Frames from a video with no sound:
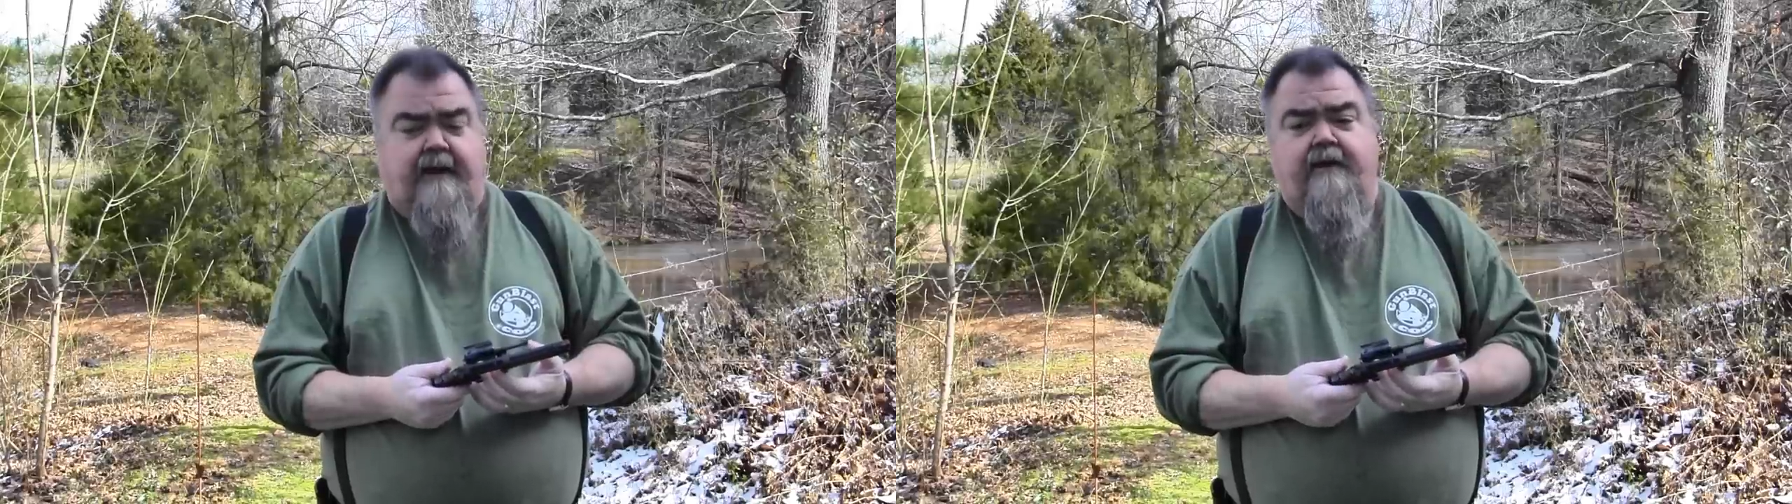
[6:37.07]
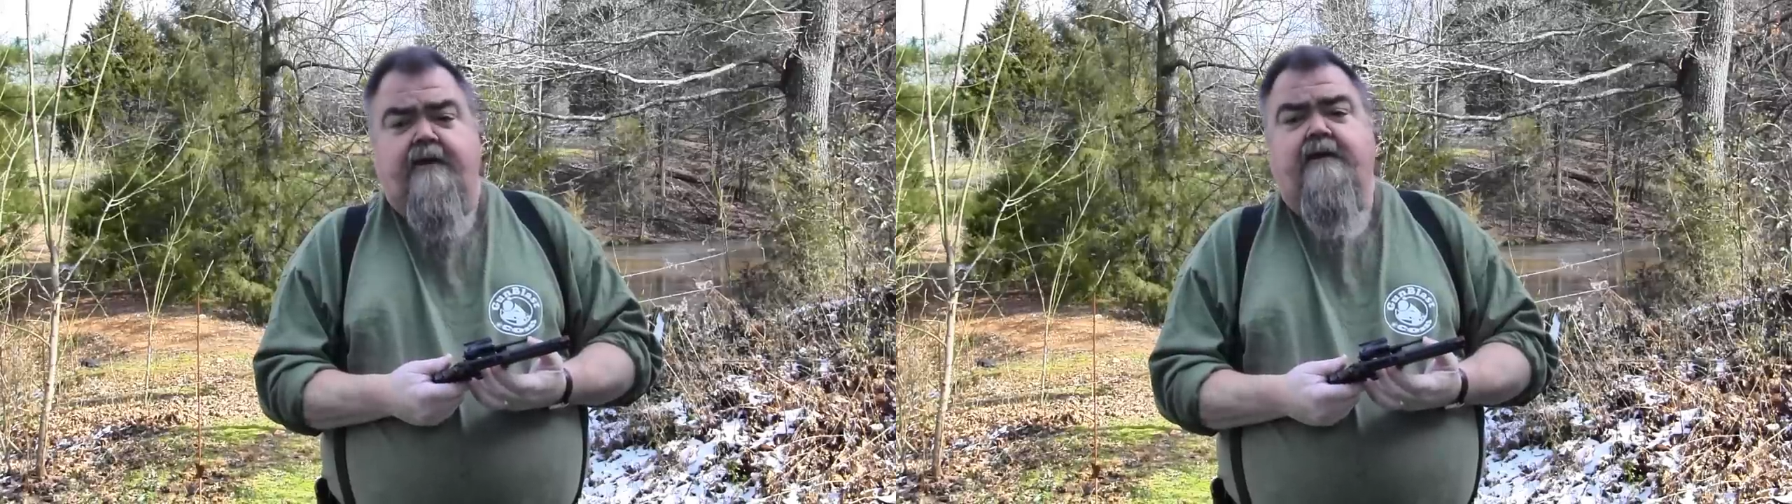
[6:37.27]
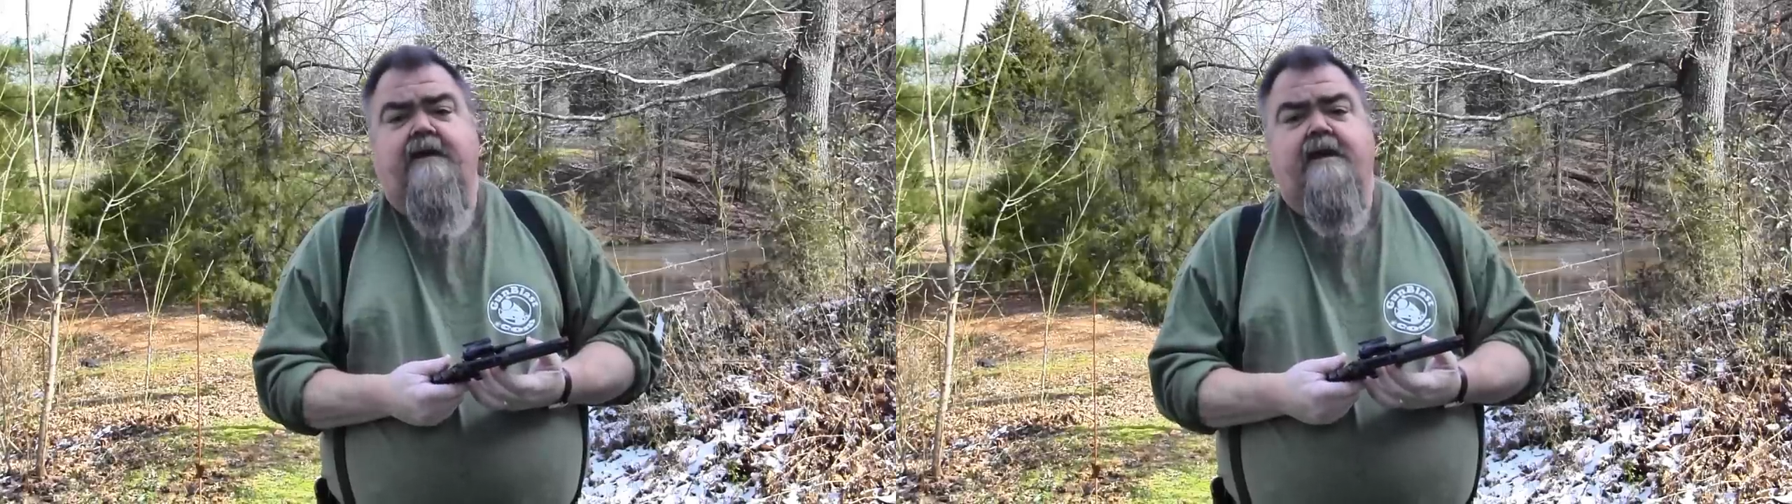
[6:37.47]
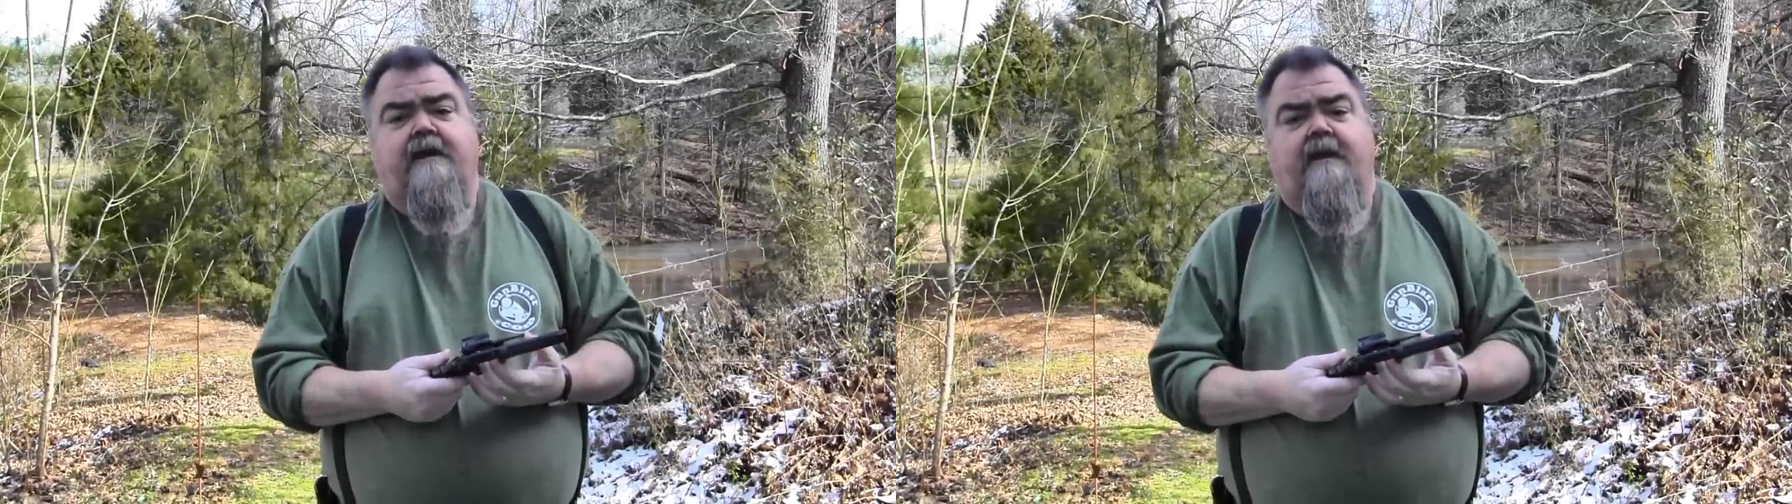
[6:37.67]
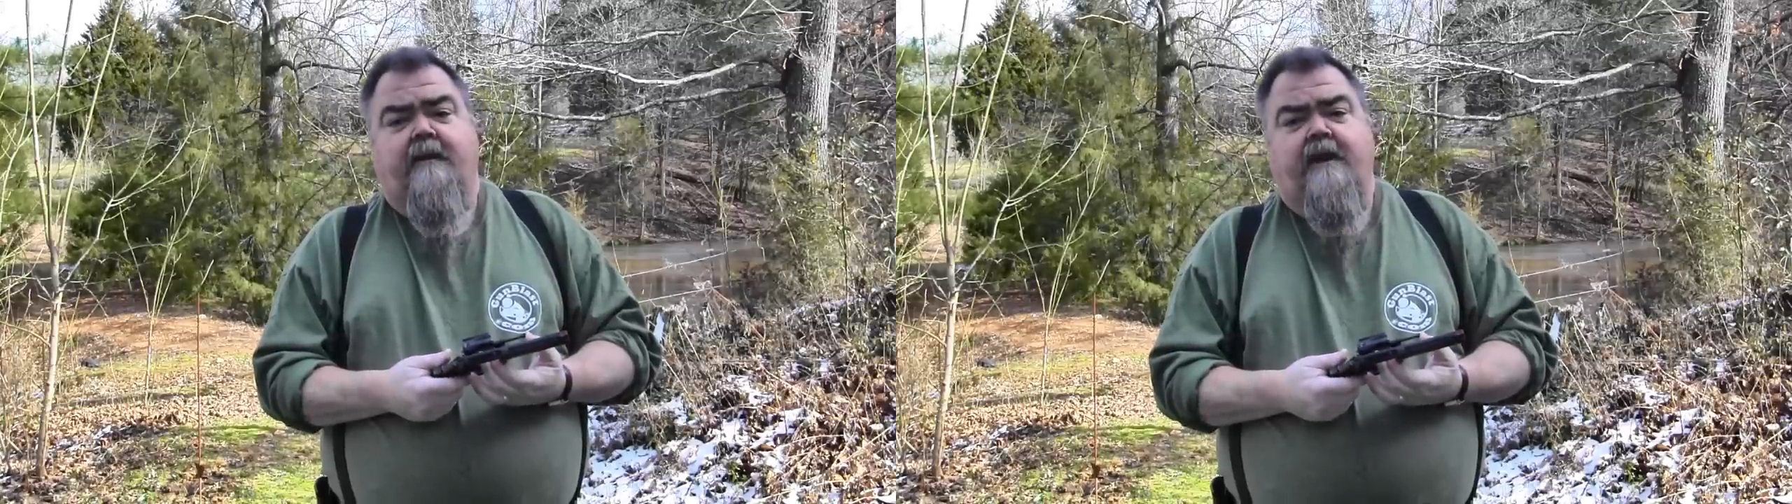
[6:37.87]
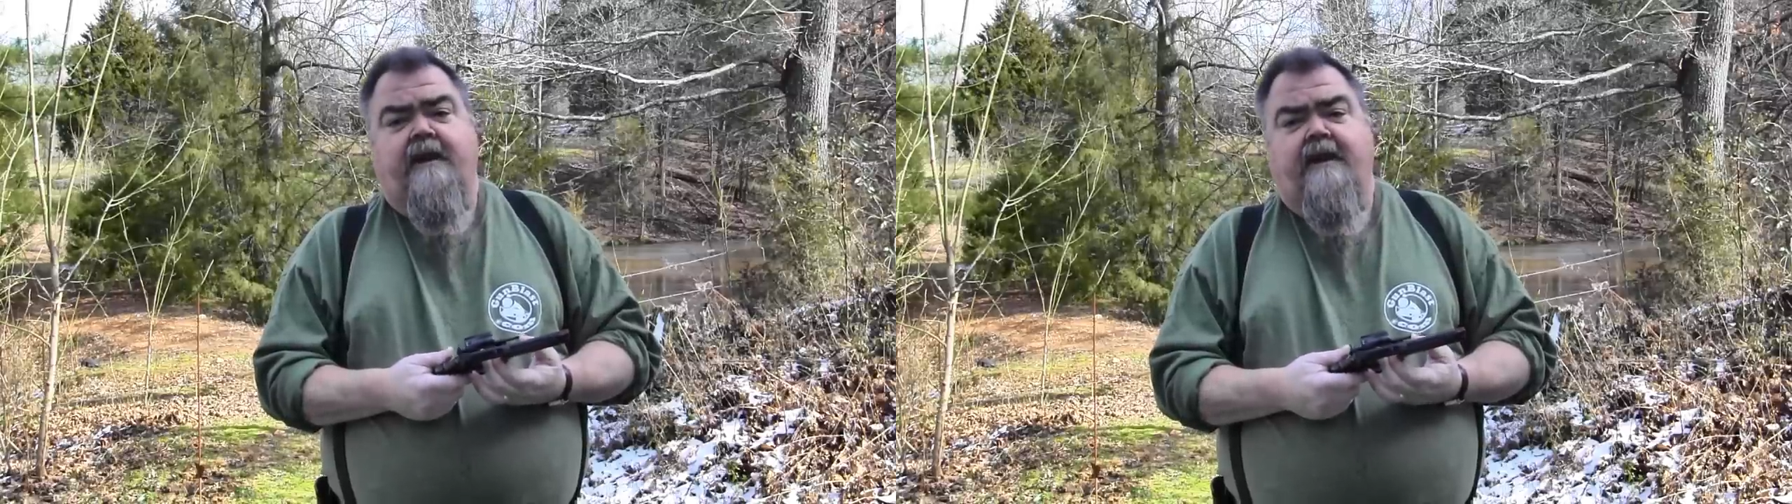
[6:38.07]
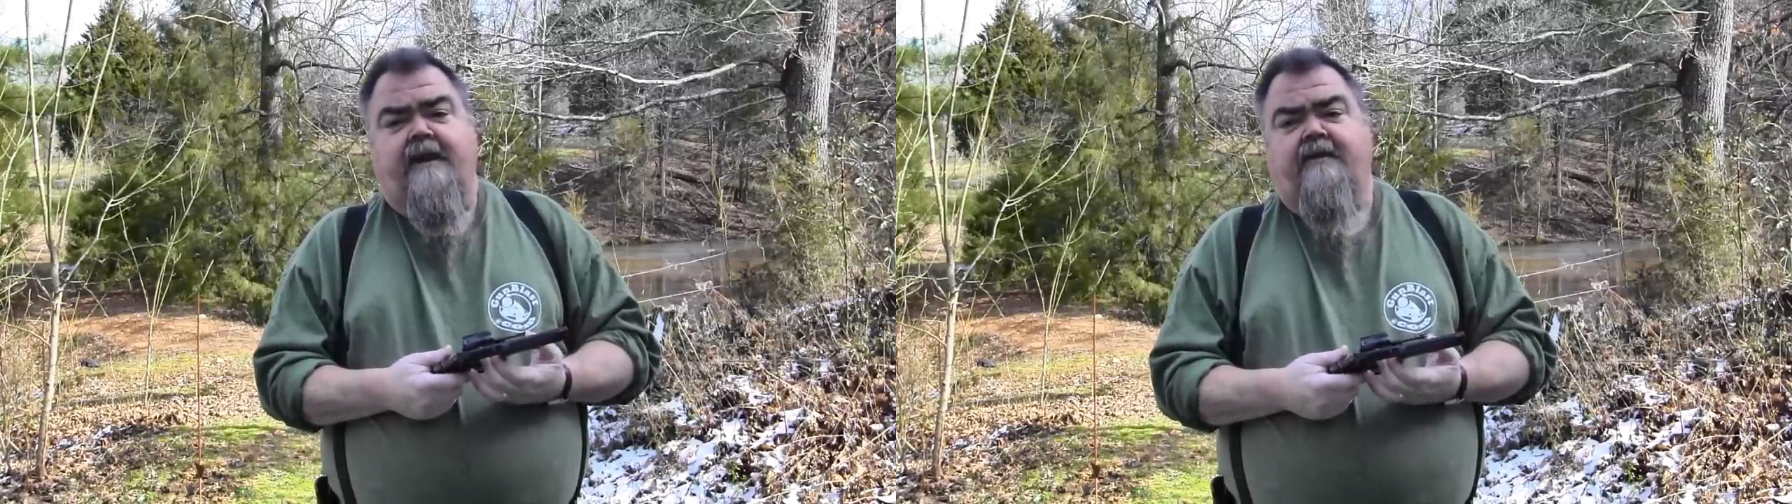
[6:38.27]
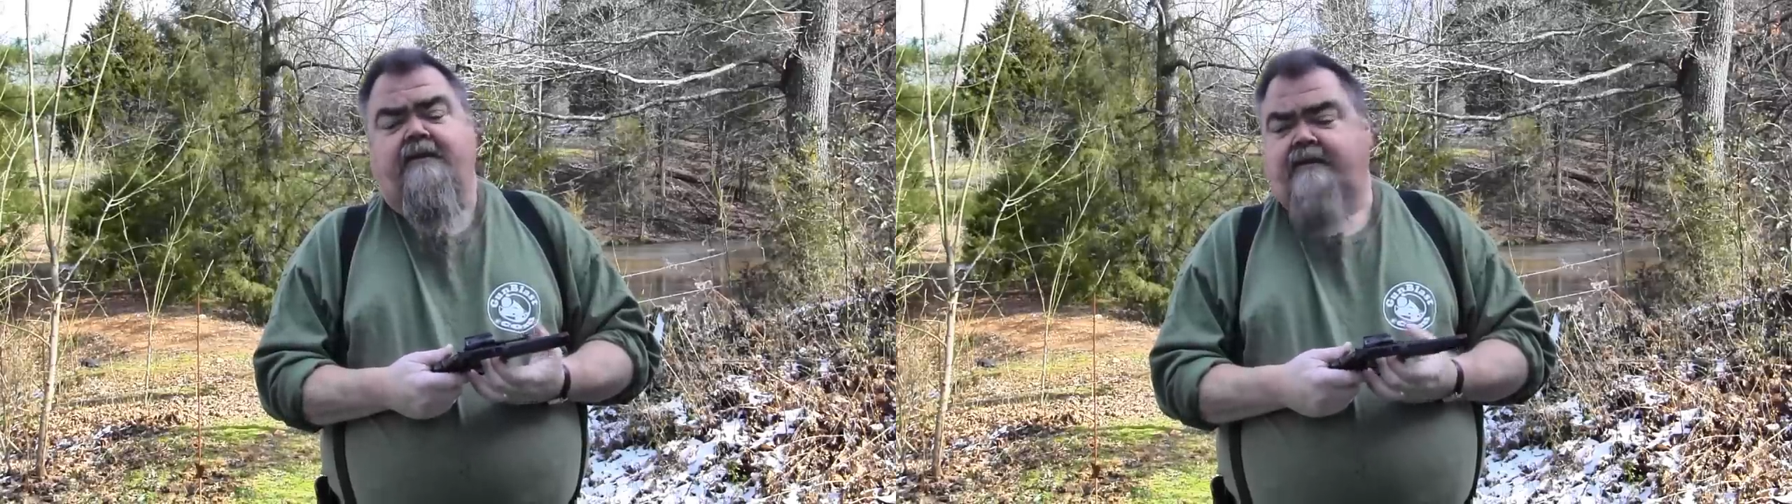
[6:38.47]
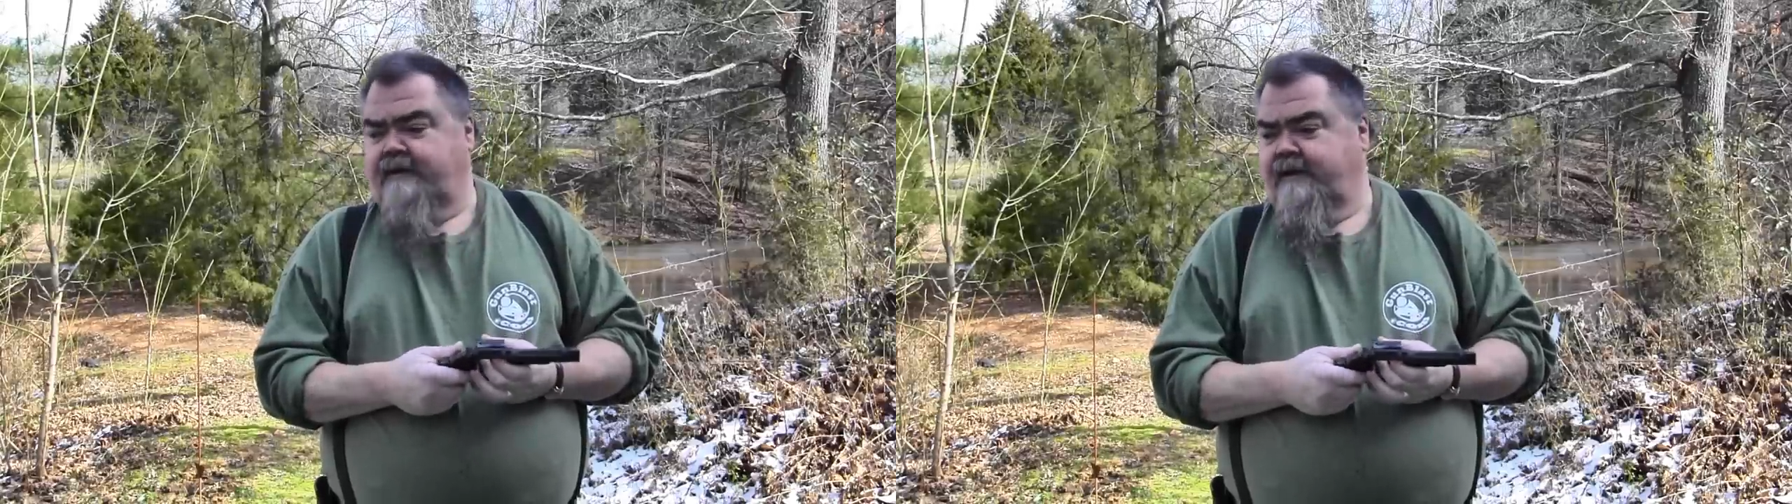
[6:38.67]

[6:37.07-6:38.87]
gun. Completely legal.